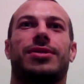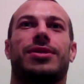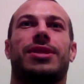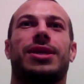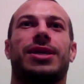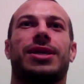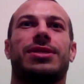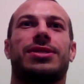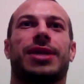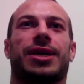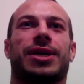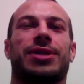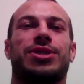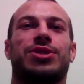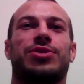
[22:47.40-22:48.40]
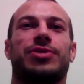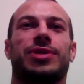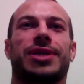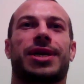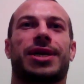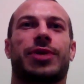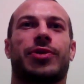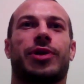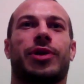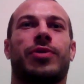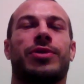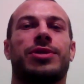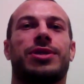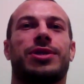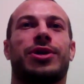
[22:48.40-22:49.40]
things. Like I just knew exactly where I
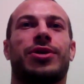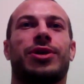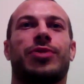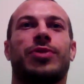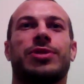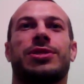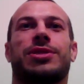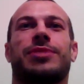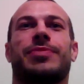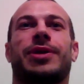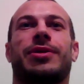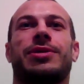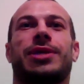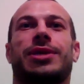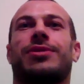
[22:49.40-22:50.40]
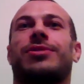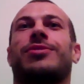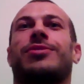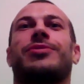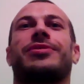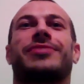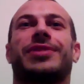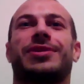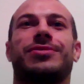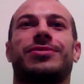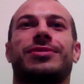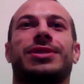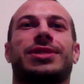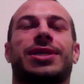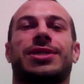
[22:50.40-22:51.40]
wanted to go. There wasn't some areas like, oh, what if they
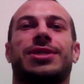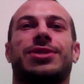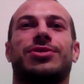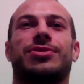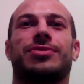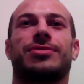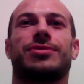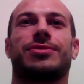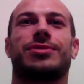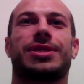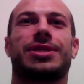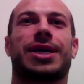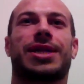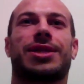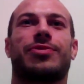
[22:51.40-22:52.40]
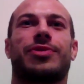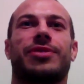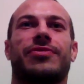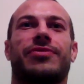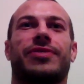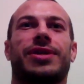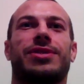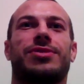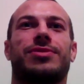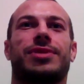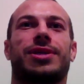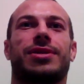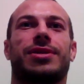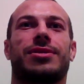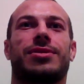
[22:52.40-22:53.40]
do this? I just knew exactly where the fights
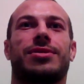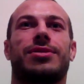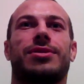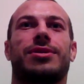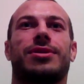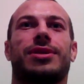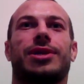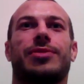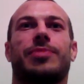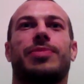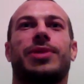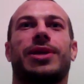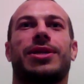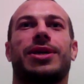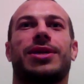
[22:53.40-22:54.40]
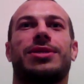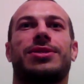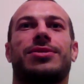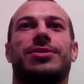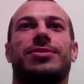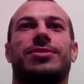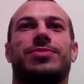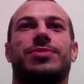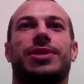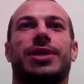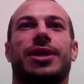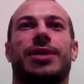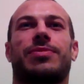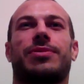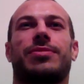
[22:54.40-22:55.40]
were gonna be played out. So I was pretty
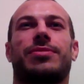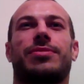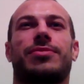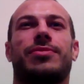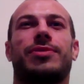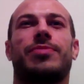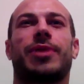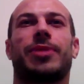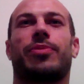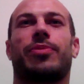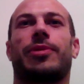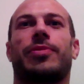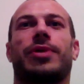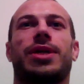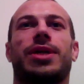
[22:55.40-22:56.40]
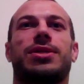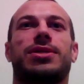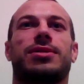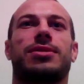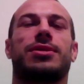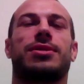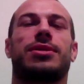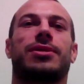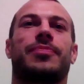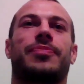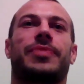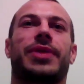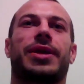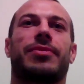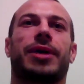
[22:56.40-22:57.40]
happy with my preparation
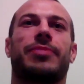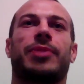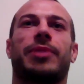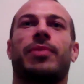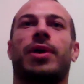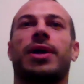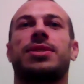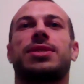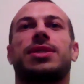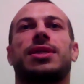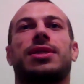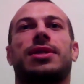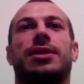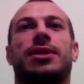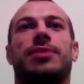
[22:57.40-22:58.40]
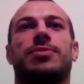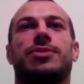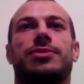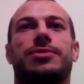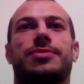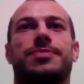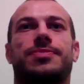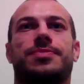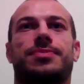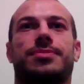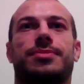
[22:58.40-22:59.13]
and my mindset leading up to it.